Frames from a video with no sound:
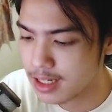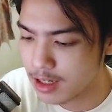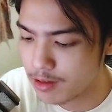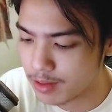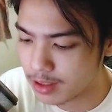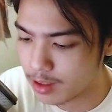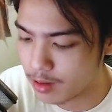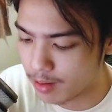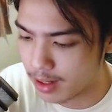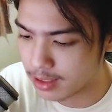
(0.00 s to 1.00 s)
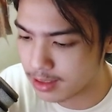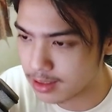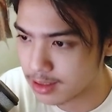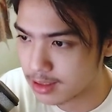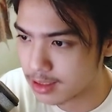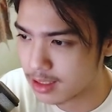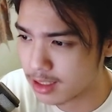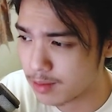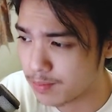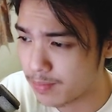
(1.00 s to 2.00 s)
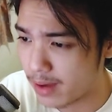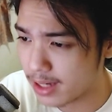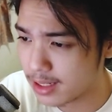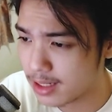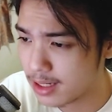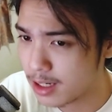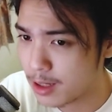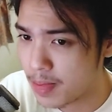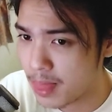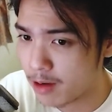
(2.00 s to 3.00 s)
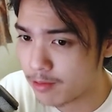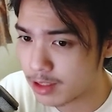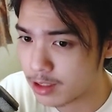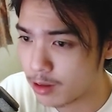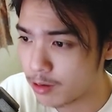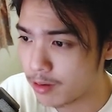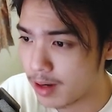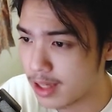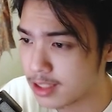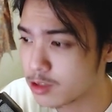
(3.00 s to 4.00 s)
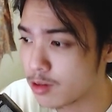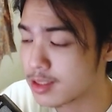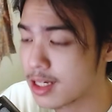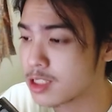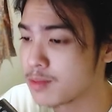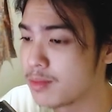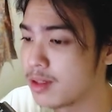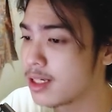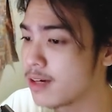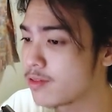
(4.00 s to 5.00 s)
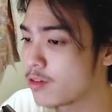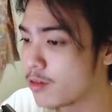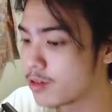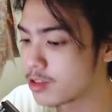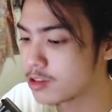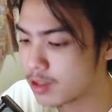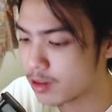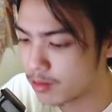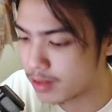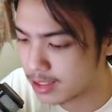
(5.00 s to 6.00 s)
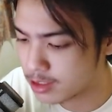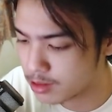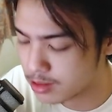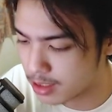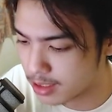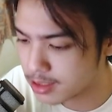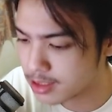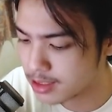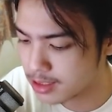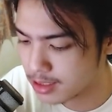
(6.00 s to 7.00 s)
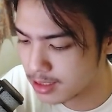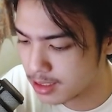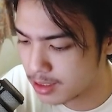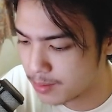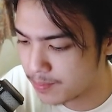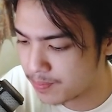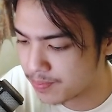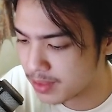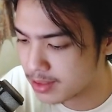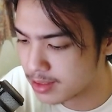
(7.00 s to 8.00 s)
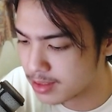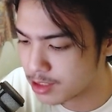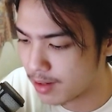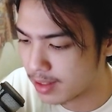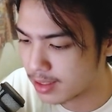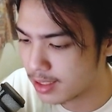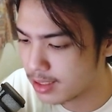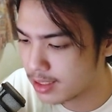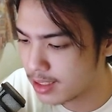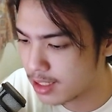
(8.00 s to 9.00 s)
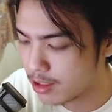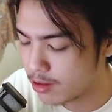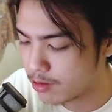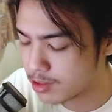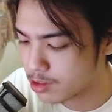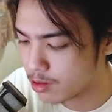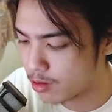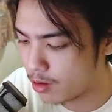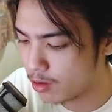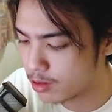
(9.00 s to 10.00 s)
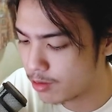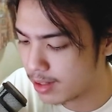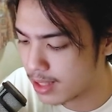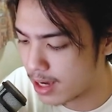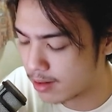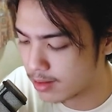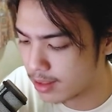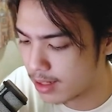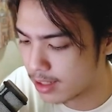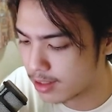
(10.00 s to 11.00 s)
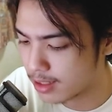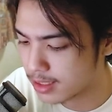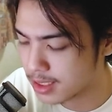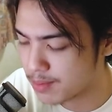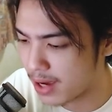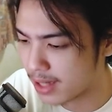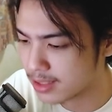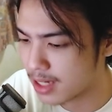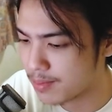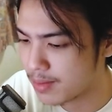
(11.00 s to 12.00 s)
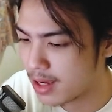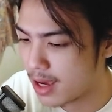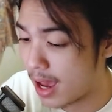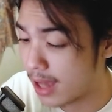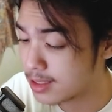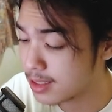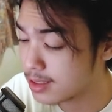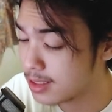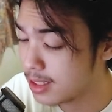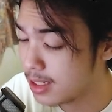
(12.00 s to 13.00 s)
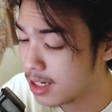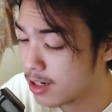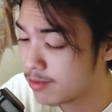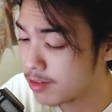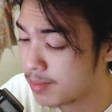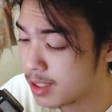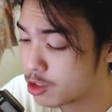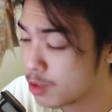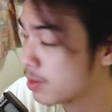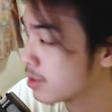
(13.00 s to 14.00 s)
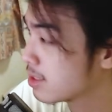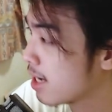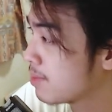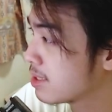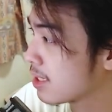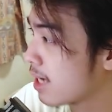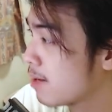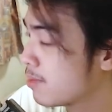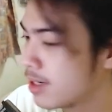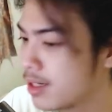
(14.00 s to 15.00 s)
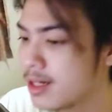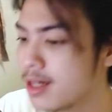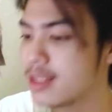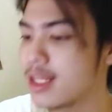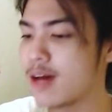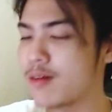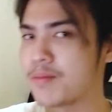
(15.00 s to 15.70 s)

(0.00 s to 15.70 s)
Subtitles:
We go and click on back. We go into accessibility, of course. We go into touch right here. We scroll all the way down. You're going to see back tap. As you can see, for me, triple tap is a camera. Now,